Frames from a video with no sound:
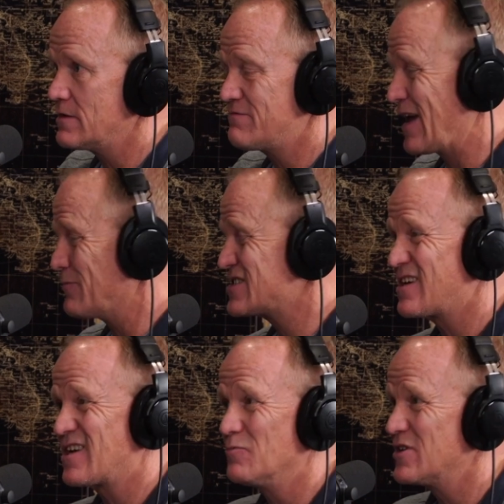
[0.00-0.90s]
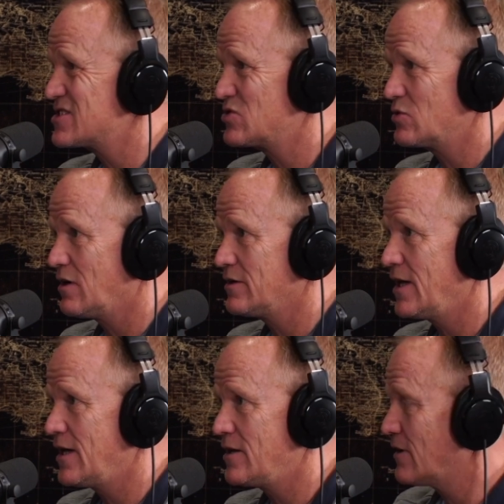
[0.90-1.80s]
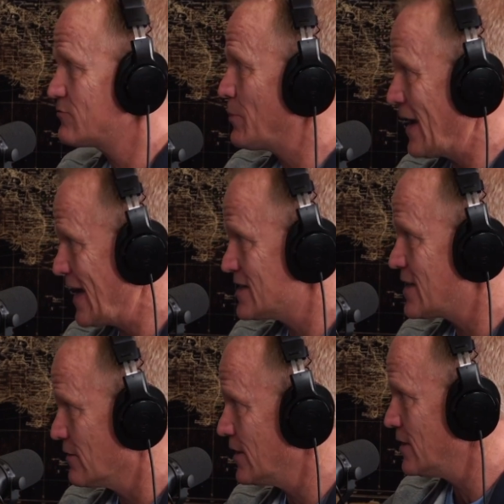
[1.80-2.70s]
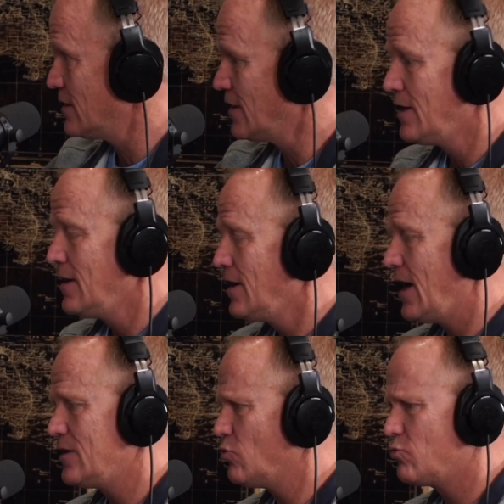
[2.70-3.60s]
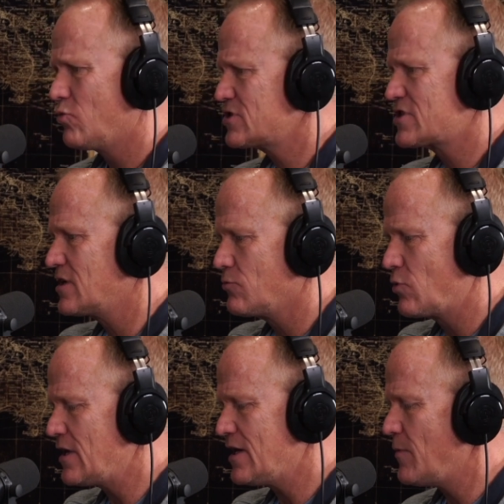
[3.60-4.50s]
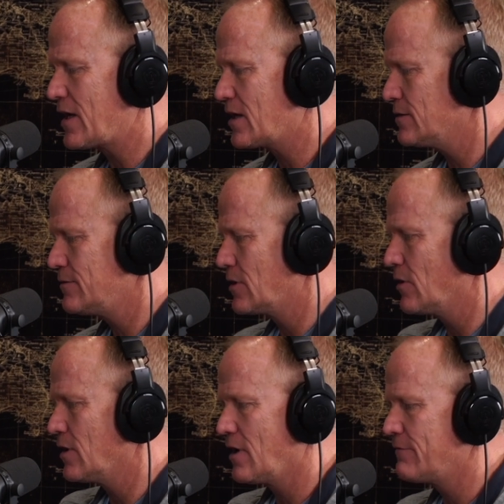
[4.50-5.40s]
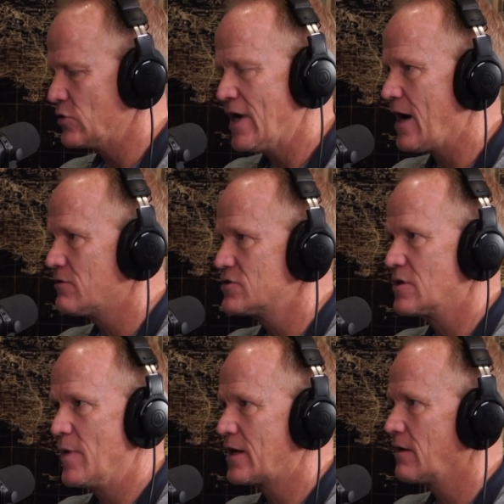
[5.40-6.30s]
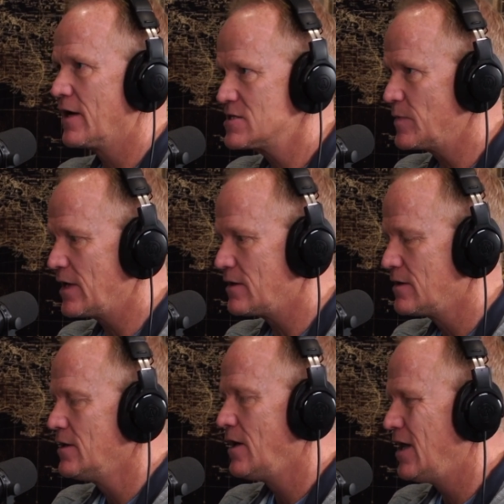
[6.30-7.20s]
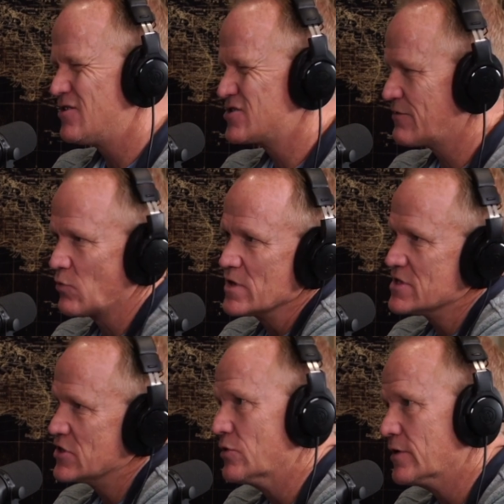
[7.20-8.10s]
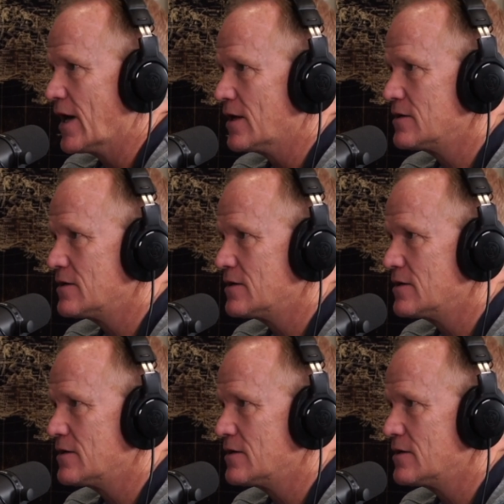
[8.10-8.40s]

Families can come listen to it all day. You don't have to pay to hear it. And then we need to make a few dollars to make our ends meet. And there's different ways of doing that.